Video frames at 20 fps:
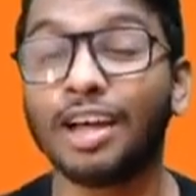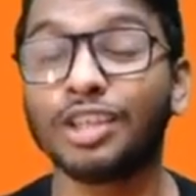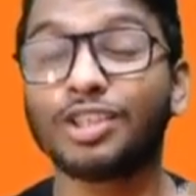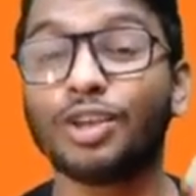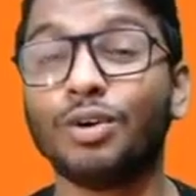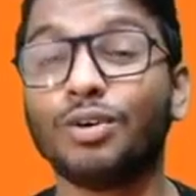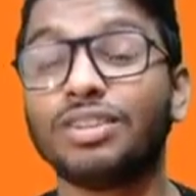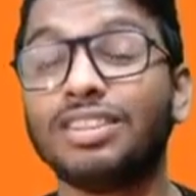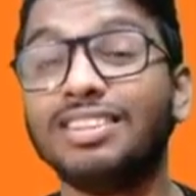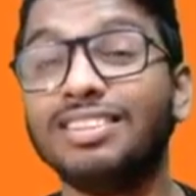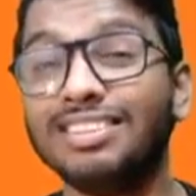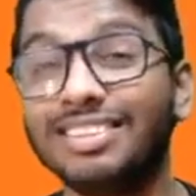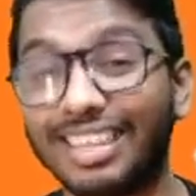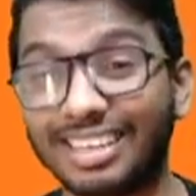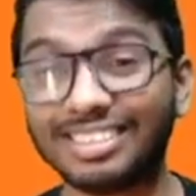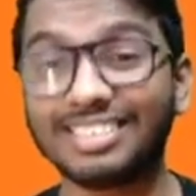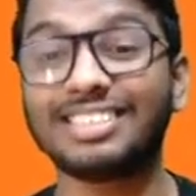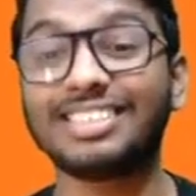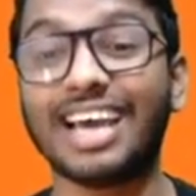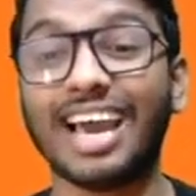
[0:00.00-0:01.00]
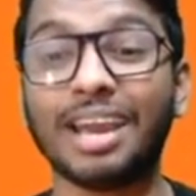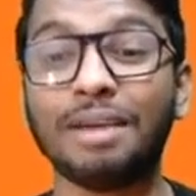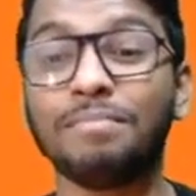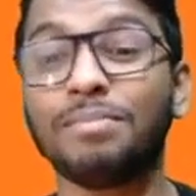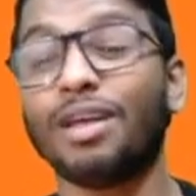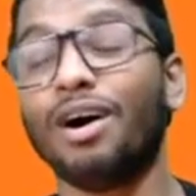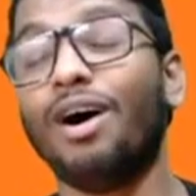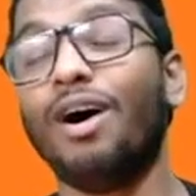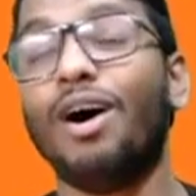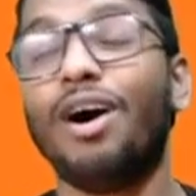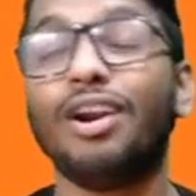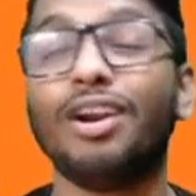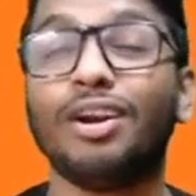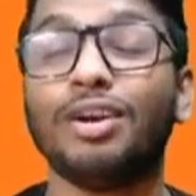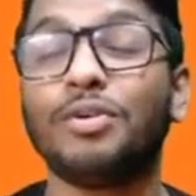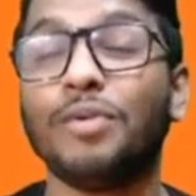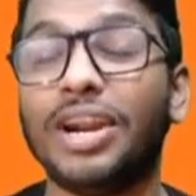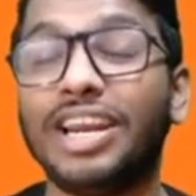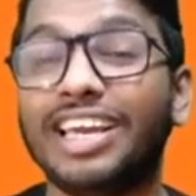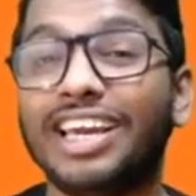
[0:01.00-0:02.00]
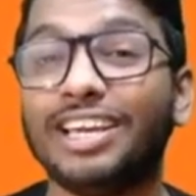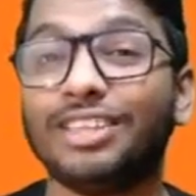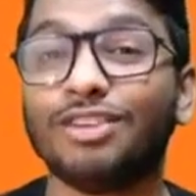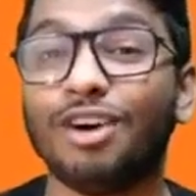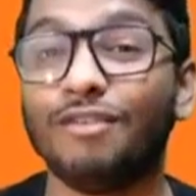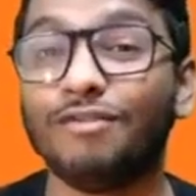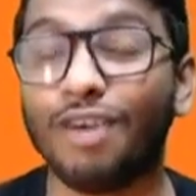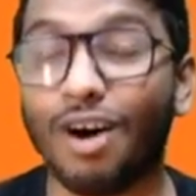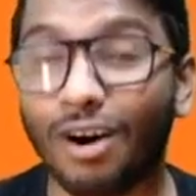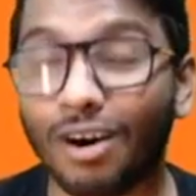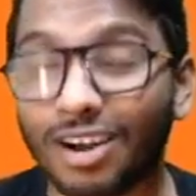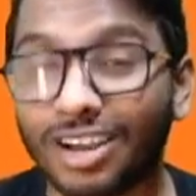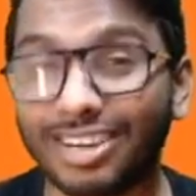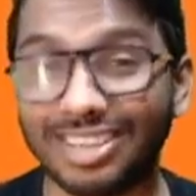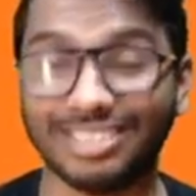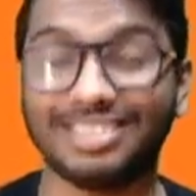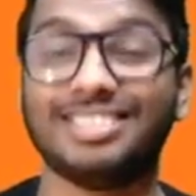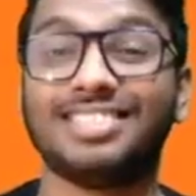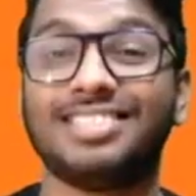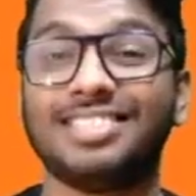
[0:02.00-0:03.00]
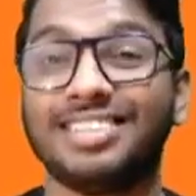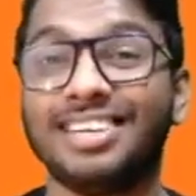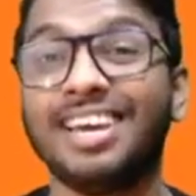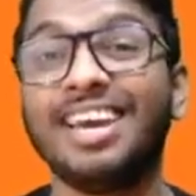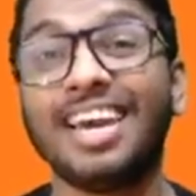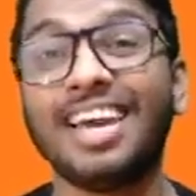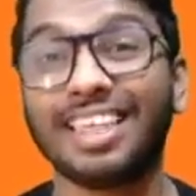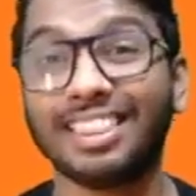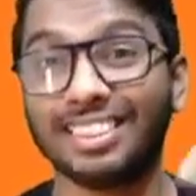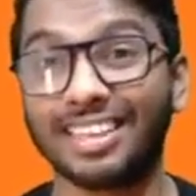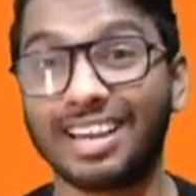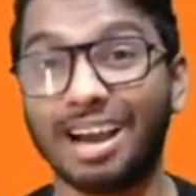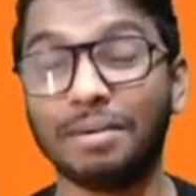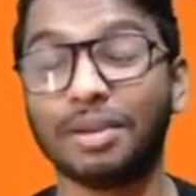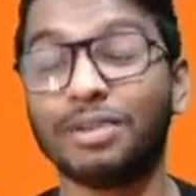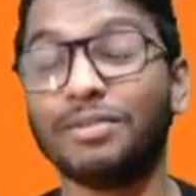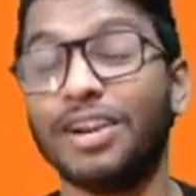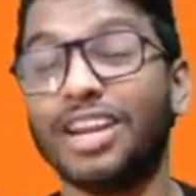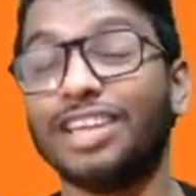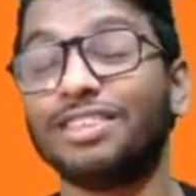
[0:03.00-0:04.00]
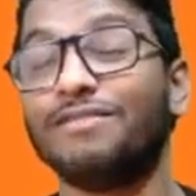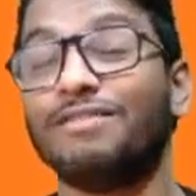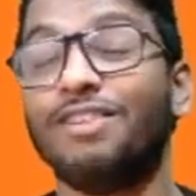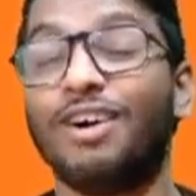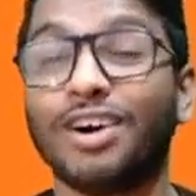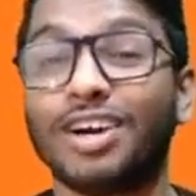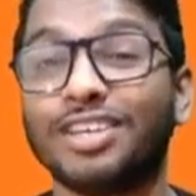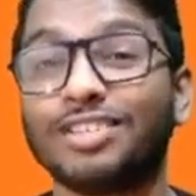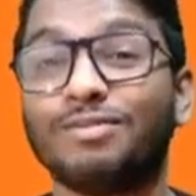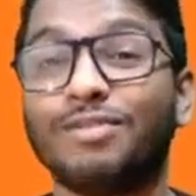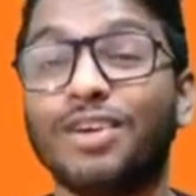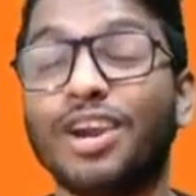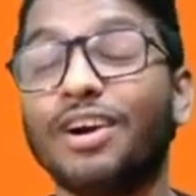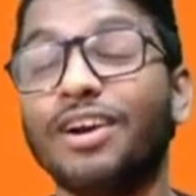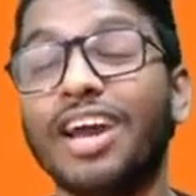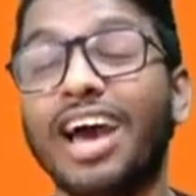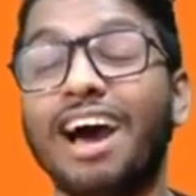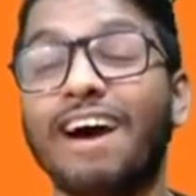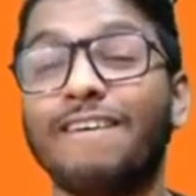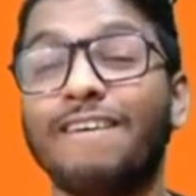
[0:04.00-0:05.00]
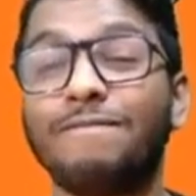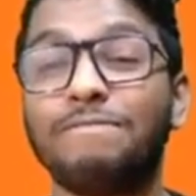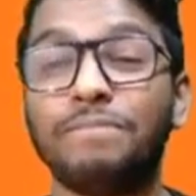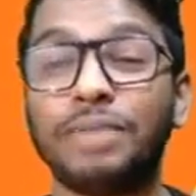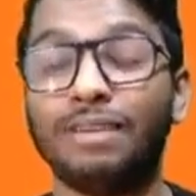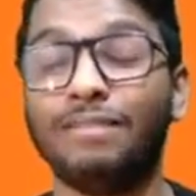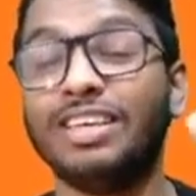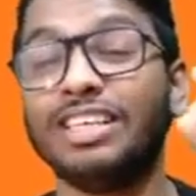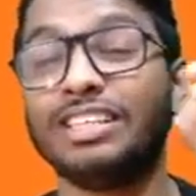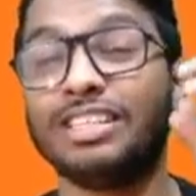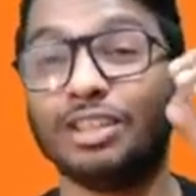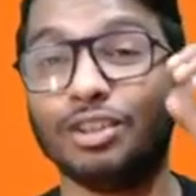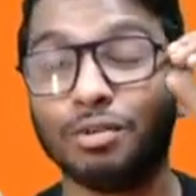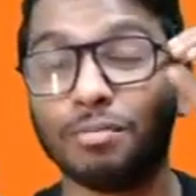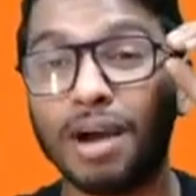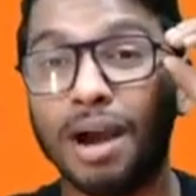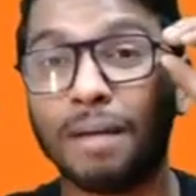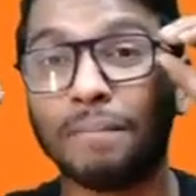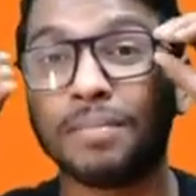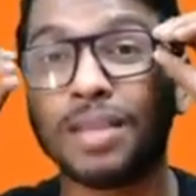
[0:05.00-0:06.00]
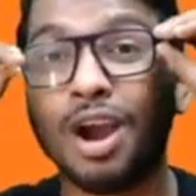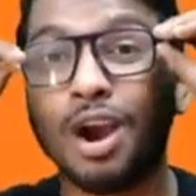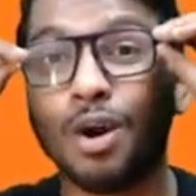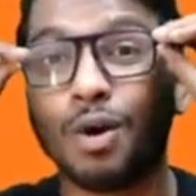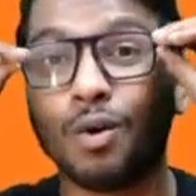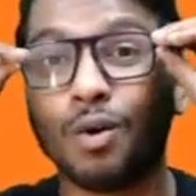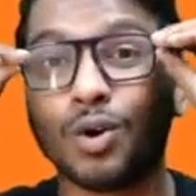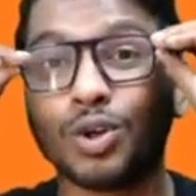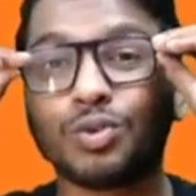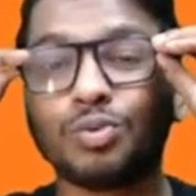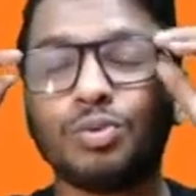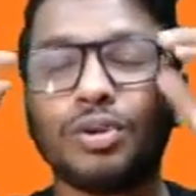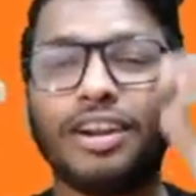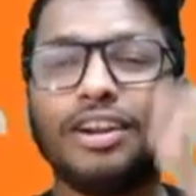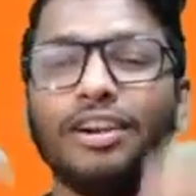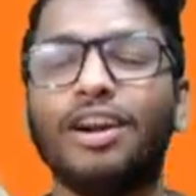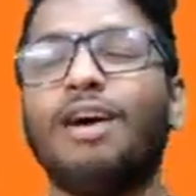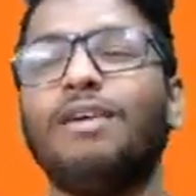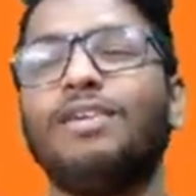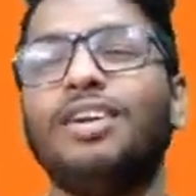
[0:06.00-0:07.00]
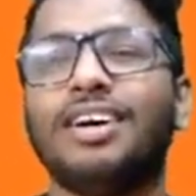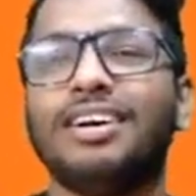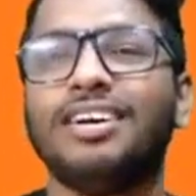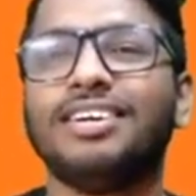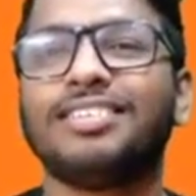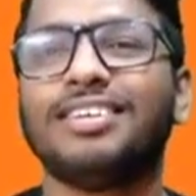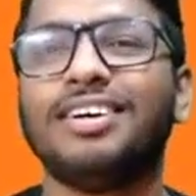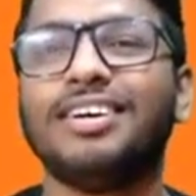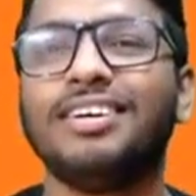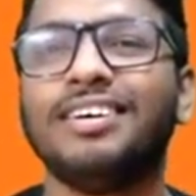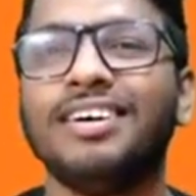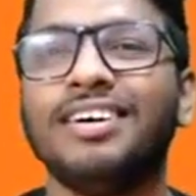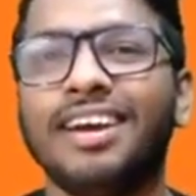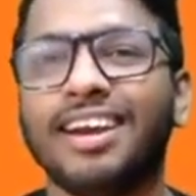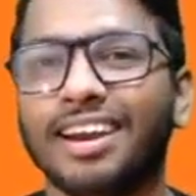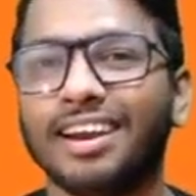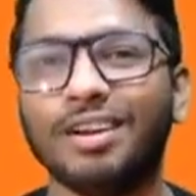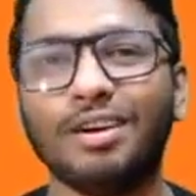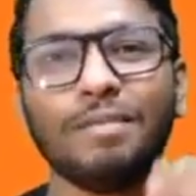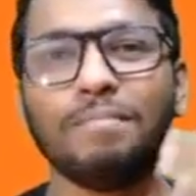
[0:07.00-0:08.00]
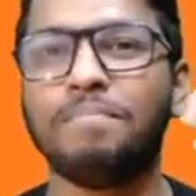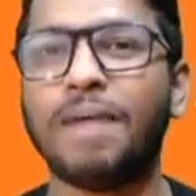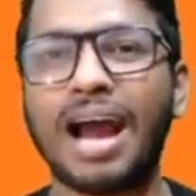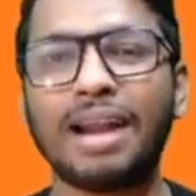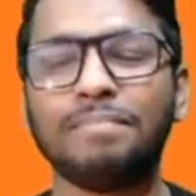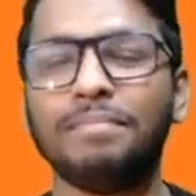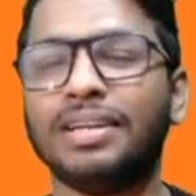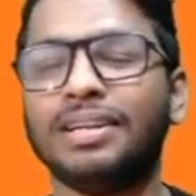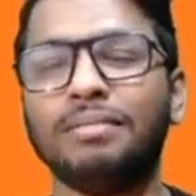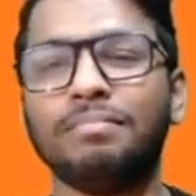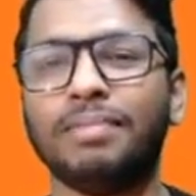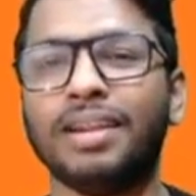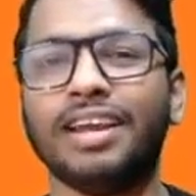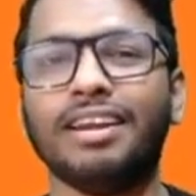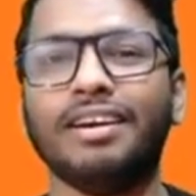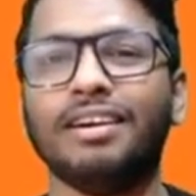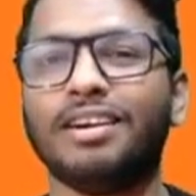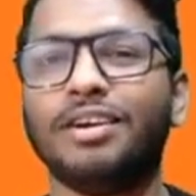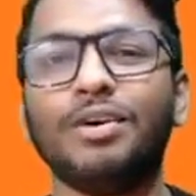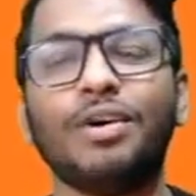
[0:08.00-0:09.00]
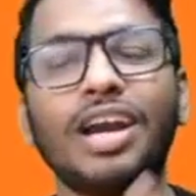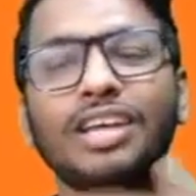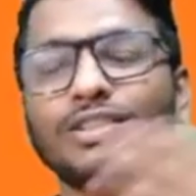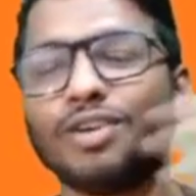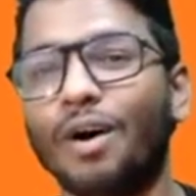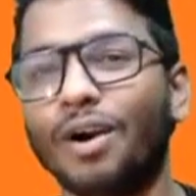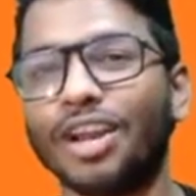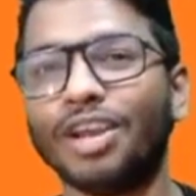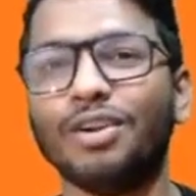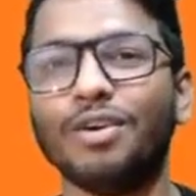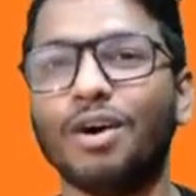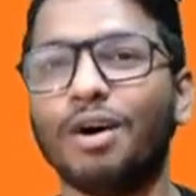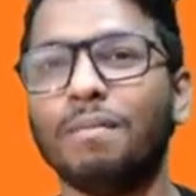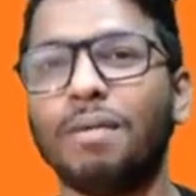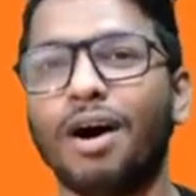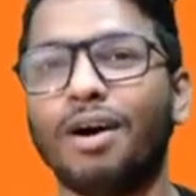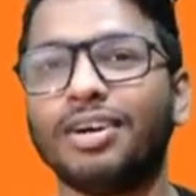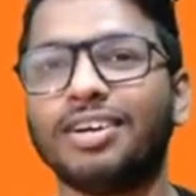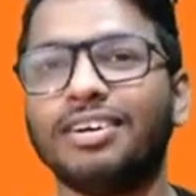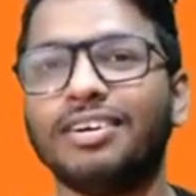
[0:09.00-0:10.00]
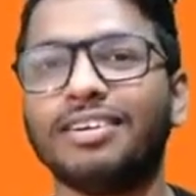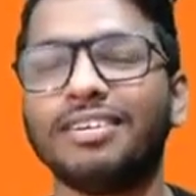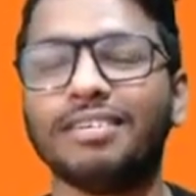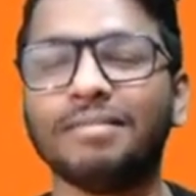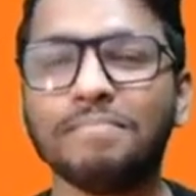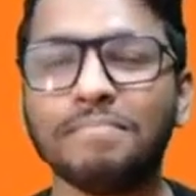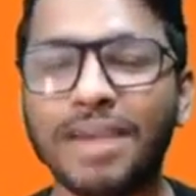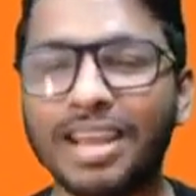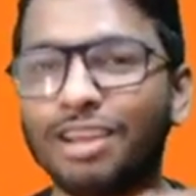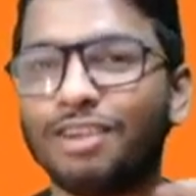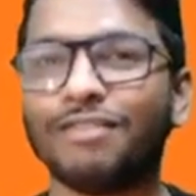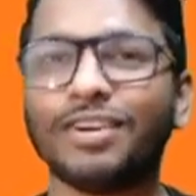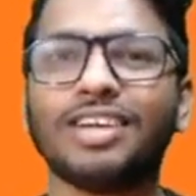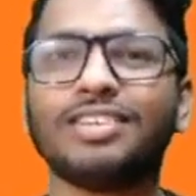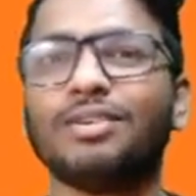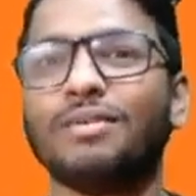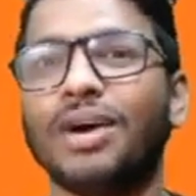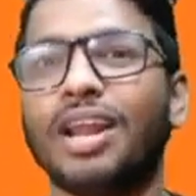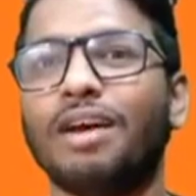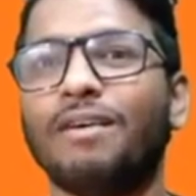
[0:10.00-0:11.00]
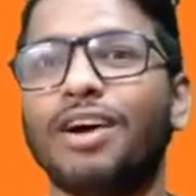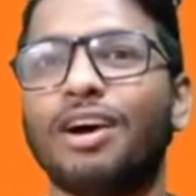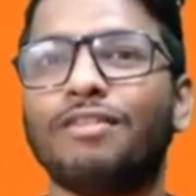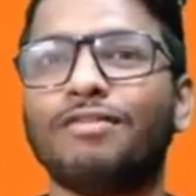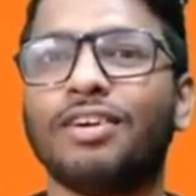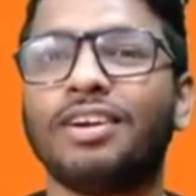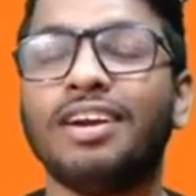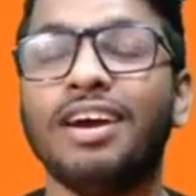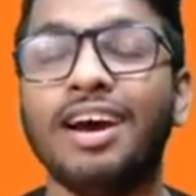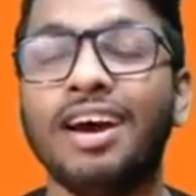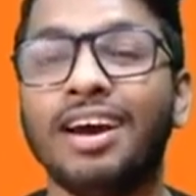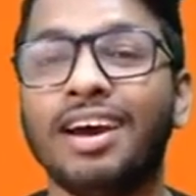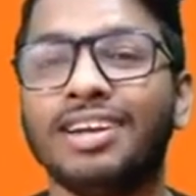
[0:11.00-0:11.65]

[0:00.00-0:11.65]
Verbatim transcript: So this time on 28th of August, the coming 28th of August, we're gonna have PV Sindhu ma'am, who's renowned as a badminton player. You guys already know about her. Many of you are well aware of her.